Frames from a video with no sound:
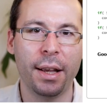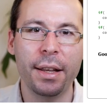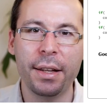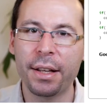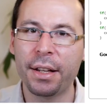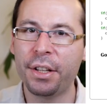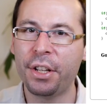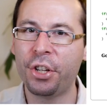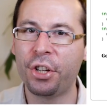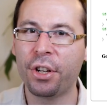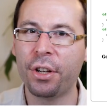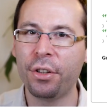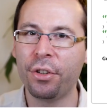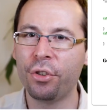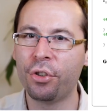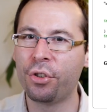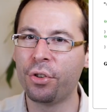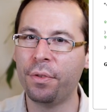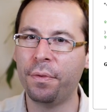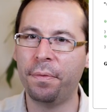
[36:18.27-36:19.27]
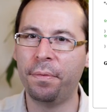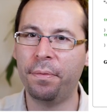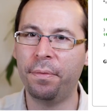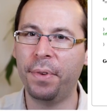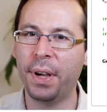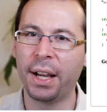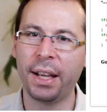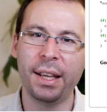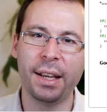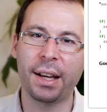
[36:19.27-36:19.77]
In addition, you should
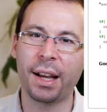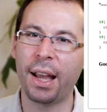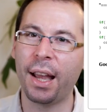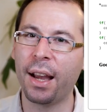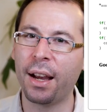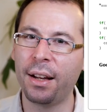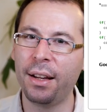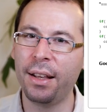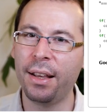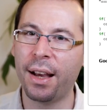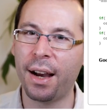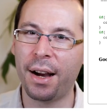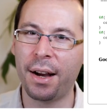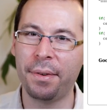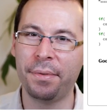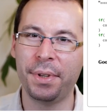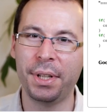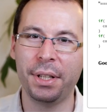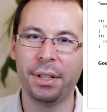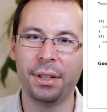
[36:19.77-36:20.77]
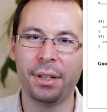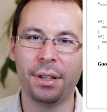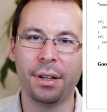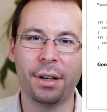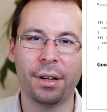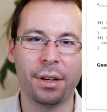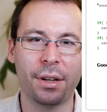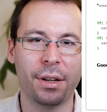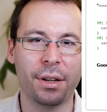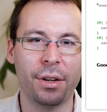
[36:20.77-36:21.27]
very rarely have in
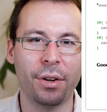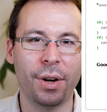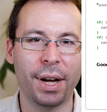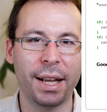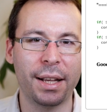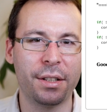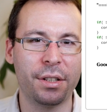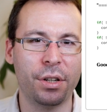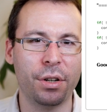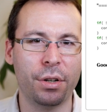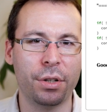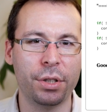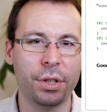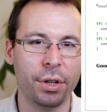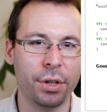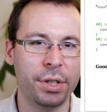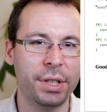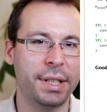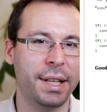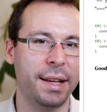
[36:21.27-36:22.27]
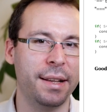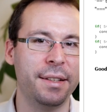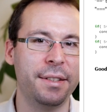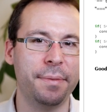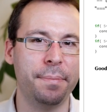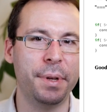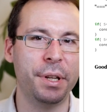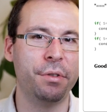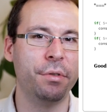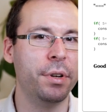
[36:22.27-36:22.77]
uh, correct code a
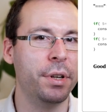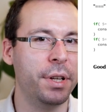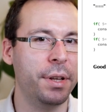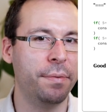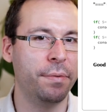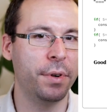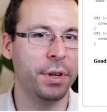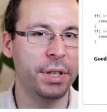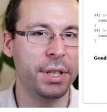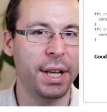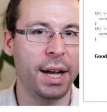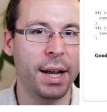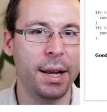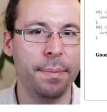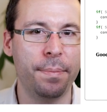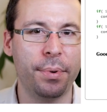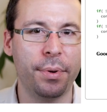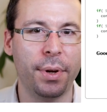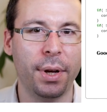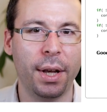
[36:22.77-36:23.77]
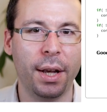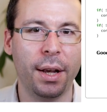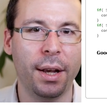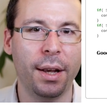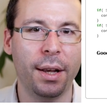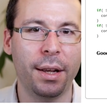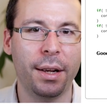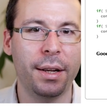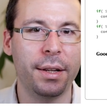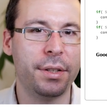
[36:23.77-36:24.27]
test between different type.
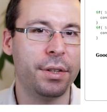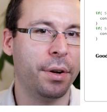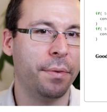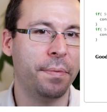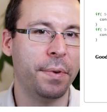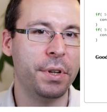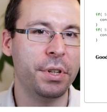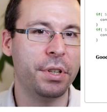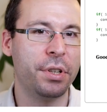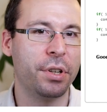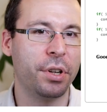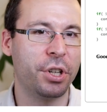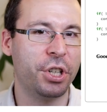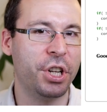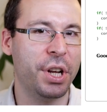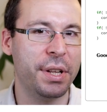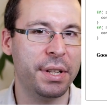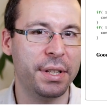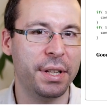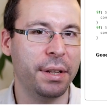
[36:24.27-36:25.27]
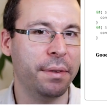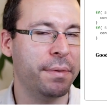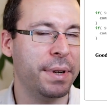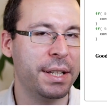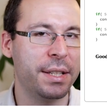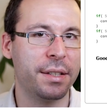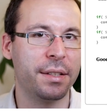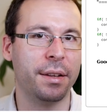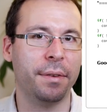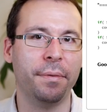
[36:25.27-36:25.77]
It's often suggesting
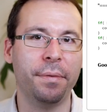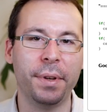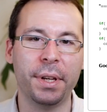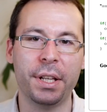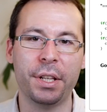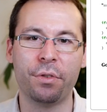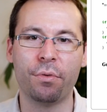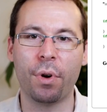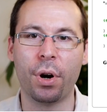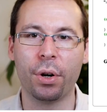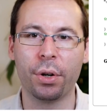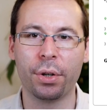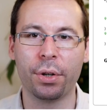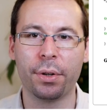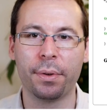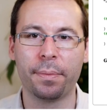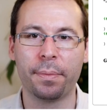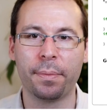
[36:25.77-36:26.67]
that something is wrong.